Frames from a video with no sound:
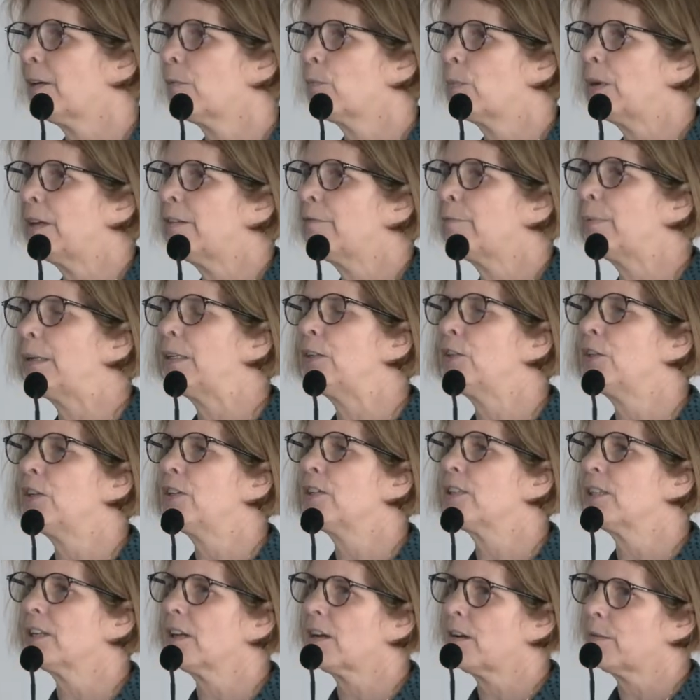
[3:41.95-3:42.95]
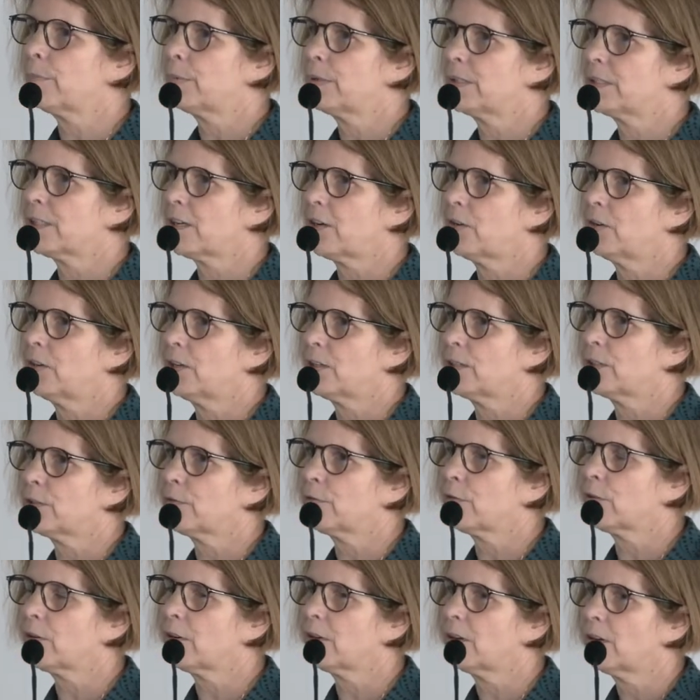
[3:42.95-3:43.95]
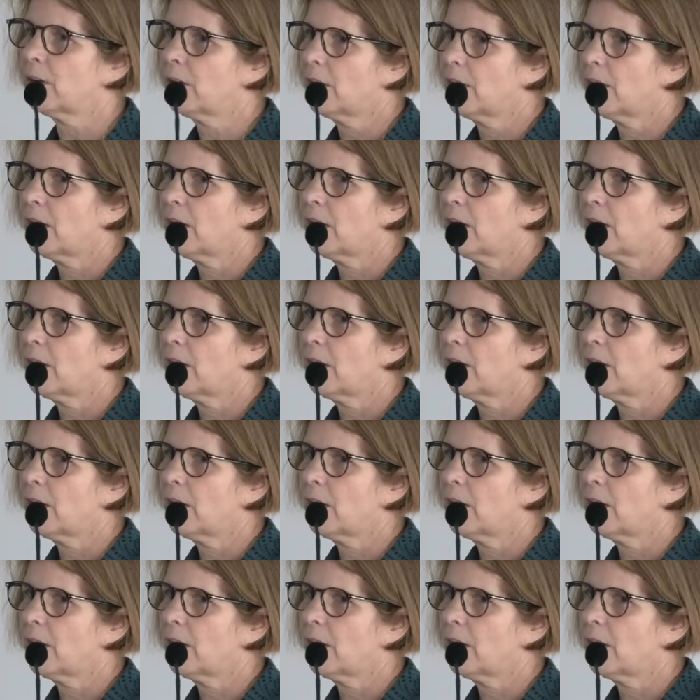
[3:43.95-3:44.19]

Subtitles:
And we've been using our personas for